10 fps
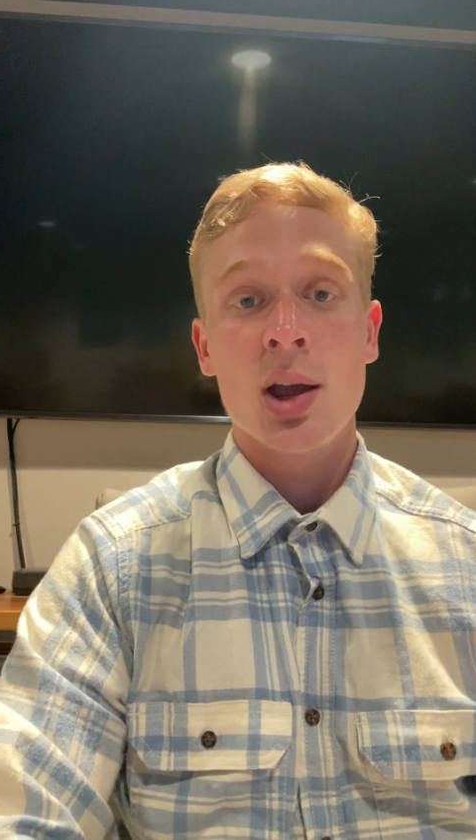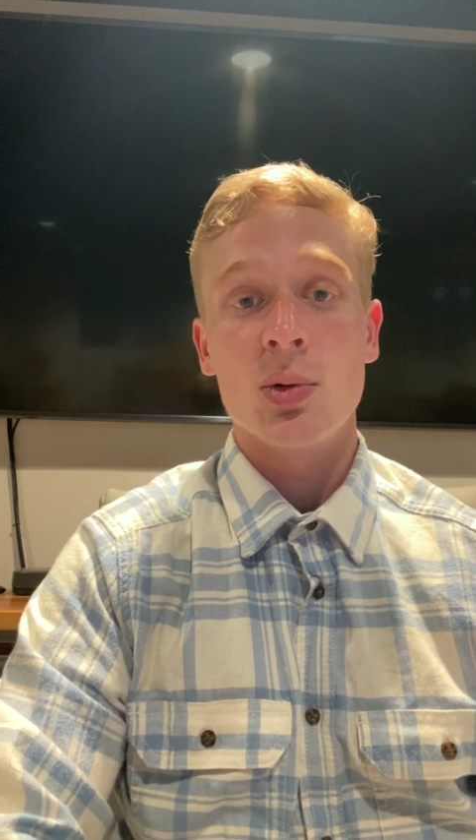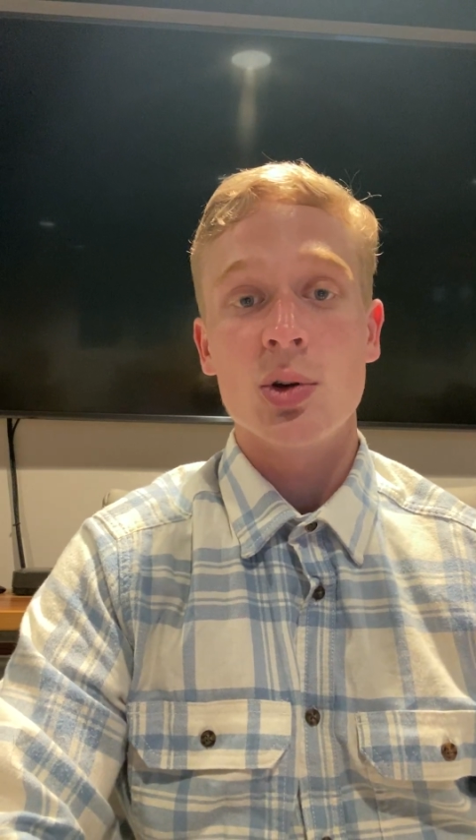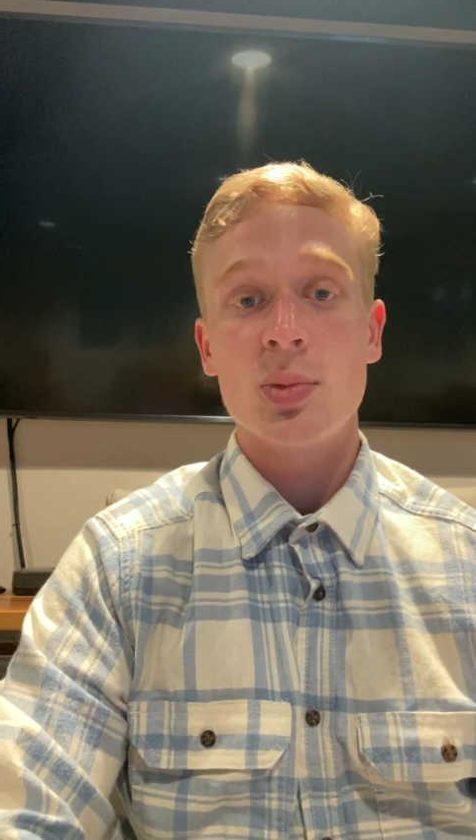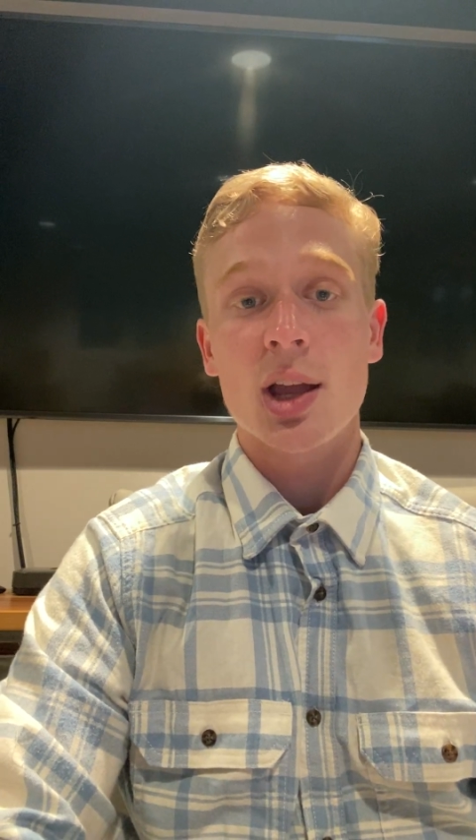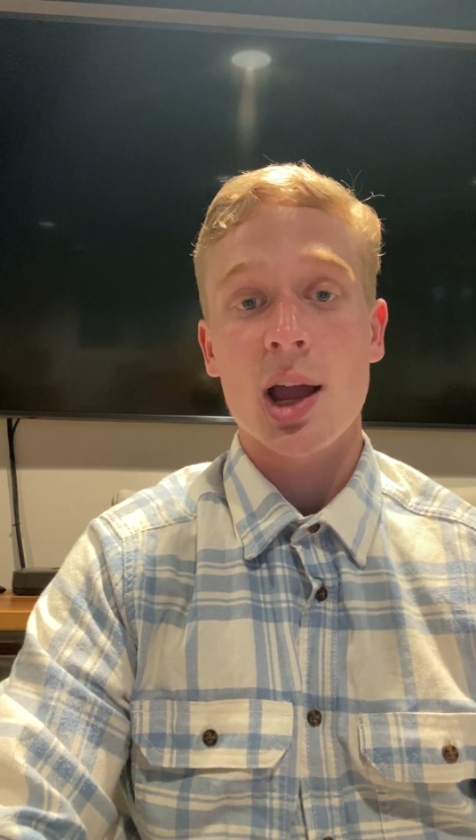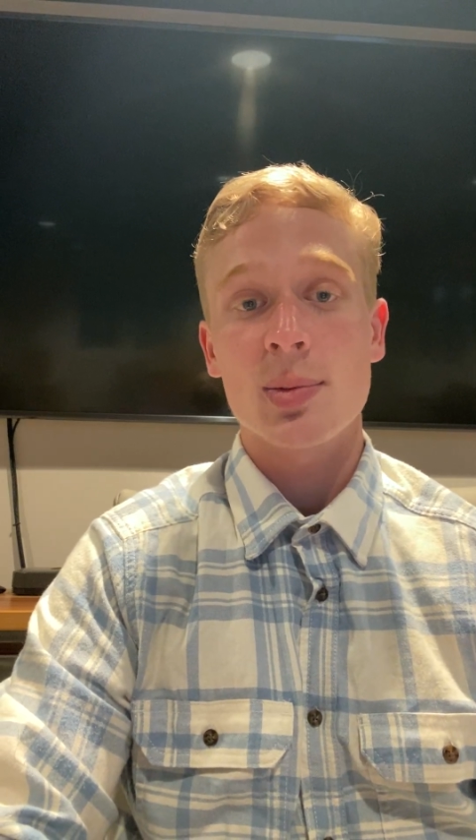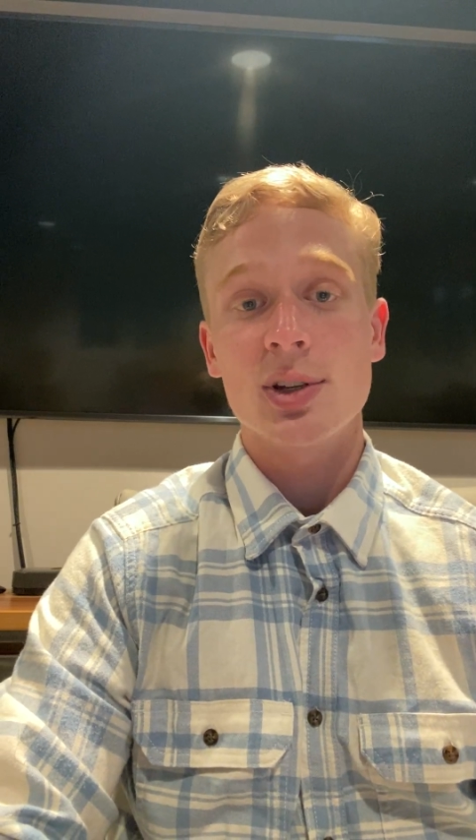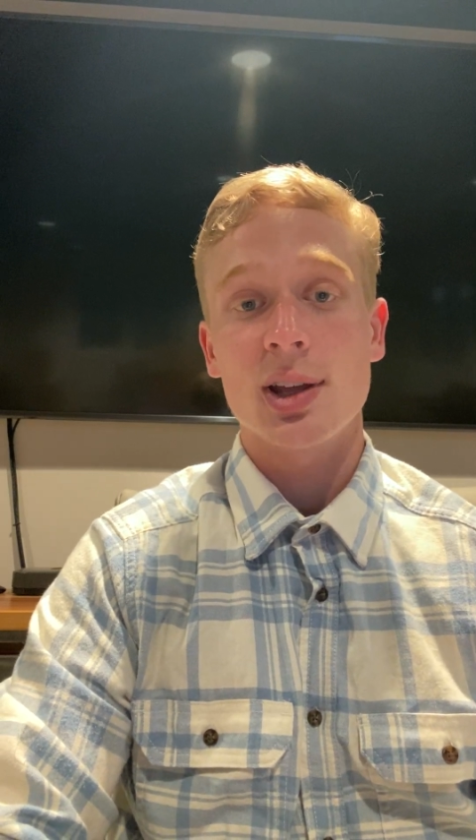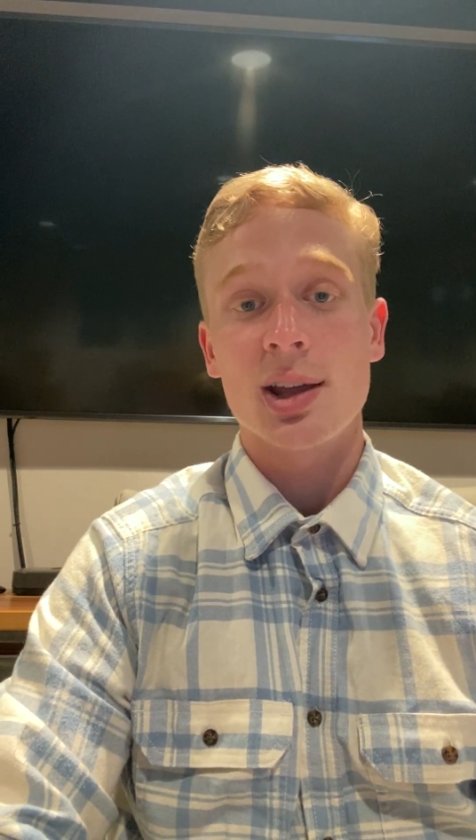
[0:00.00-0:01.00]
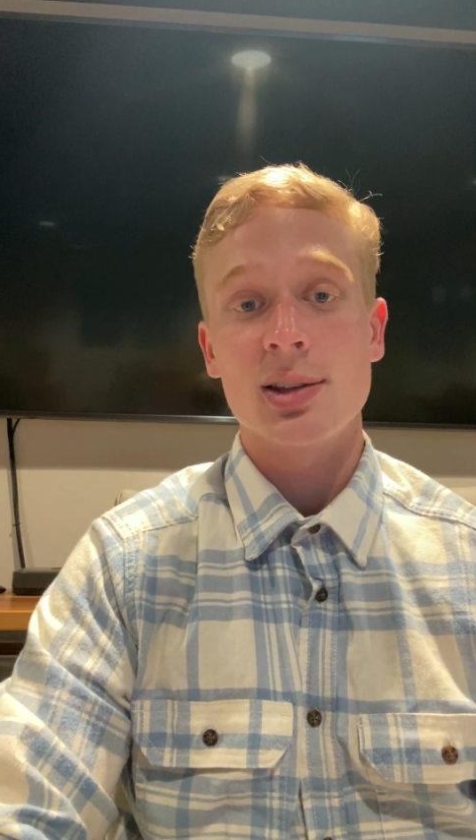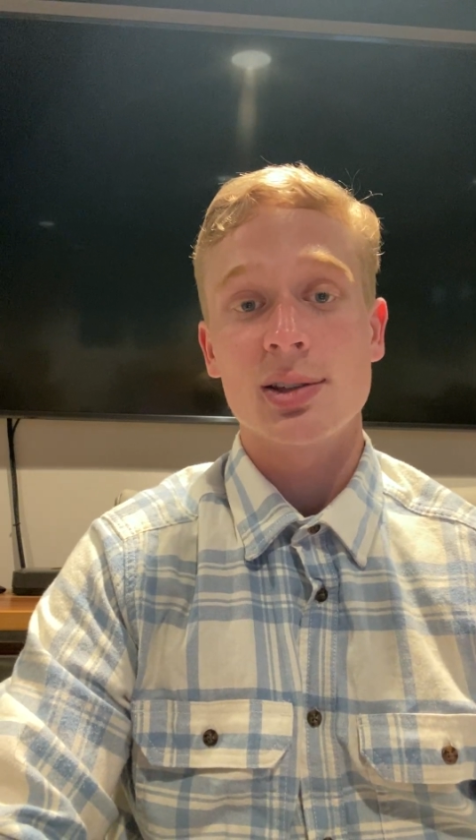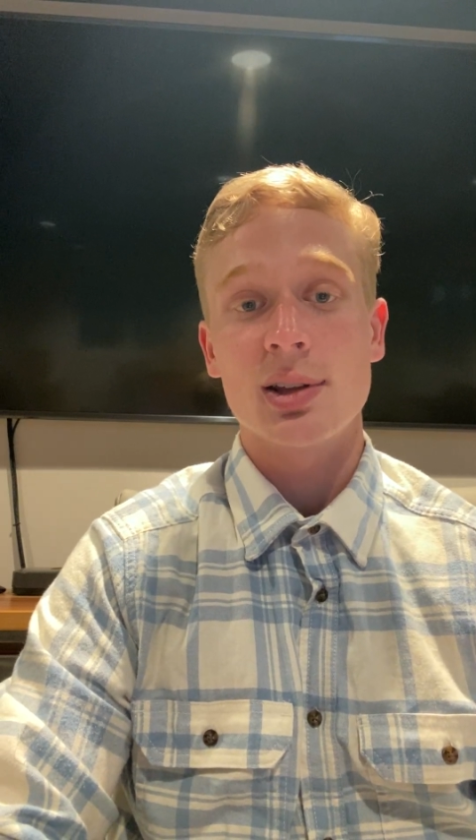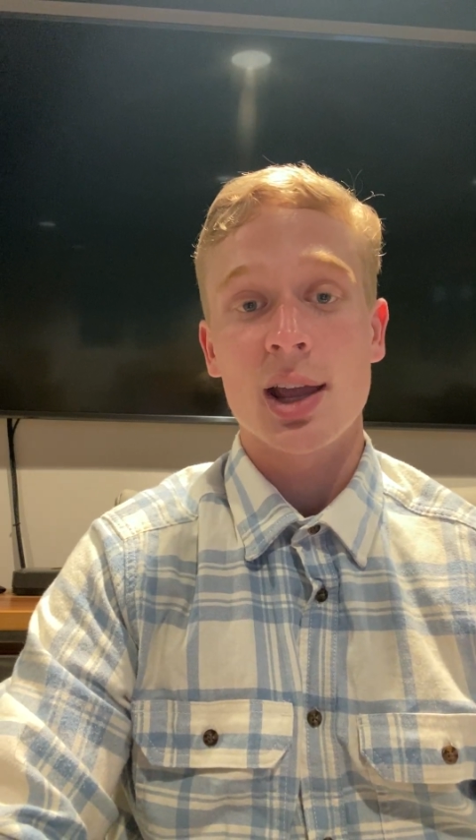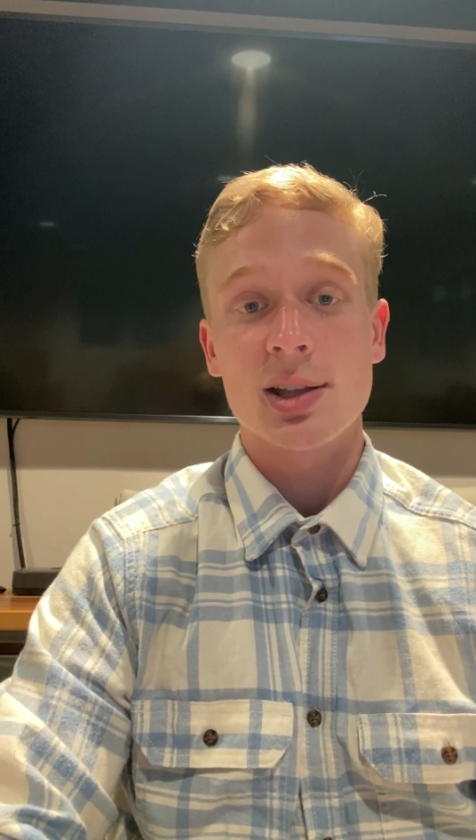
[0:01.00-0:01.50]
We would be happy to
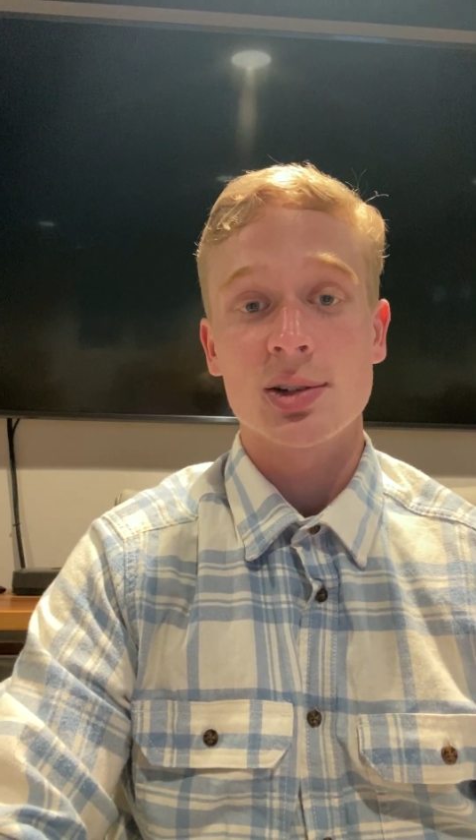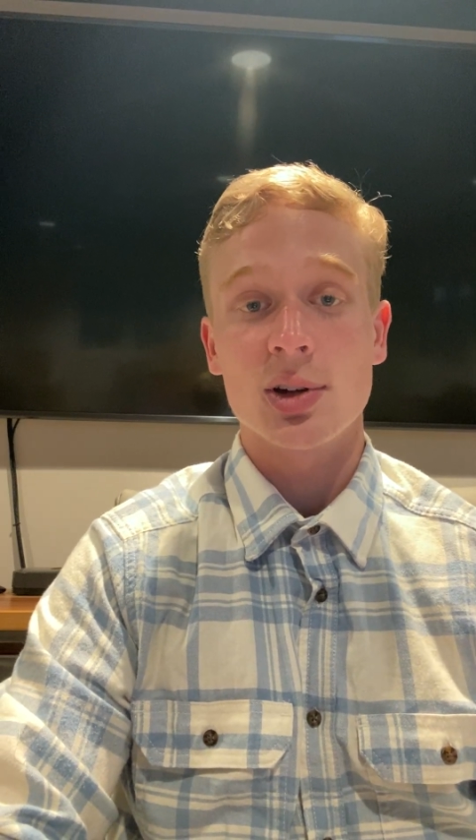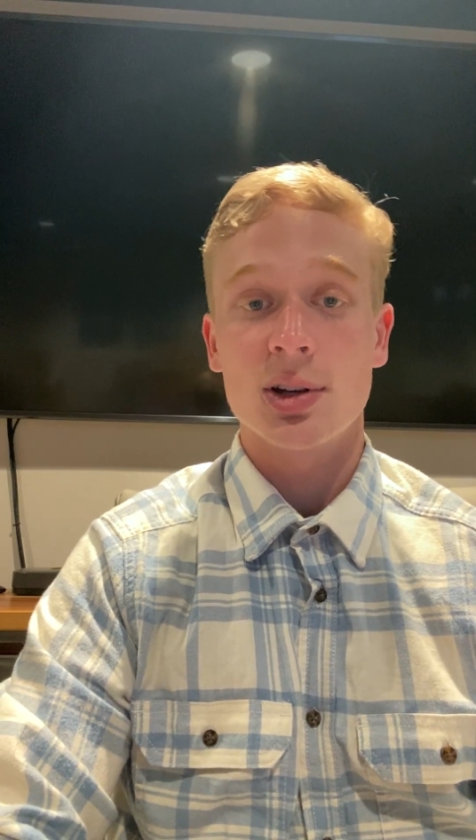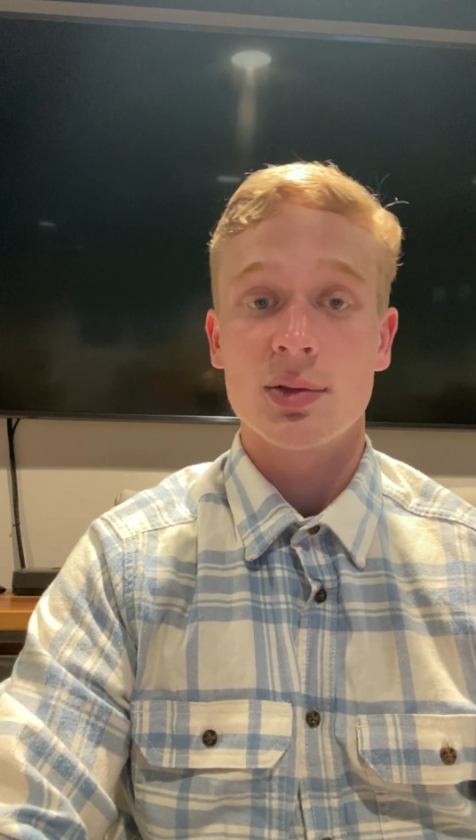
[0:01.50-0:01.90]
answer any